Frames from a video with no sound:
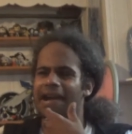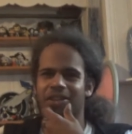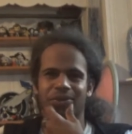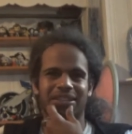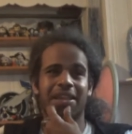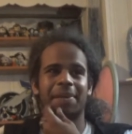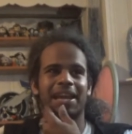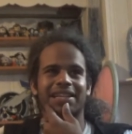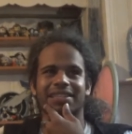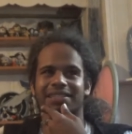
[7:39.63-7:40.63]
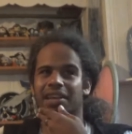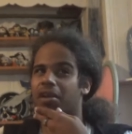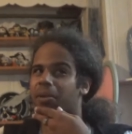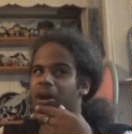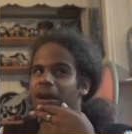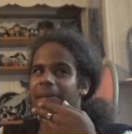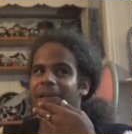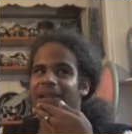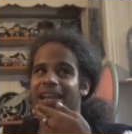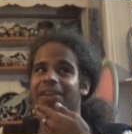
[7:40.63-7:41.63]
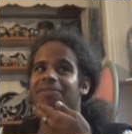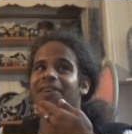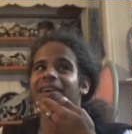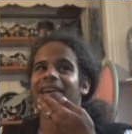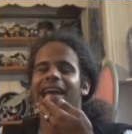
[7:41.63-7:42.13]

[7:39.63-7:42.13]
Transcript: I used him against Xigbar, I believe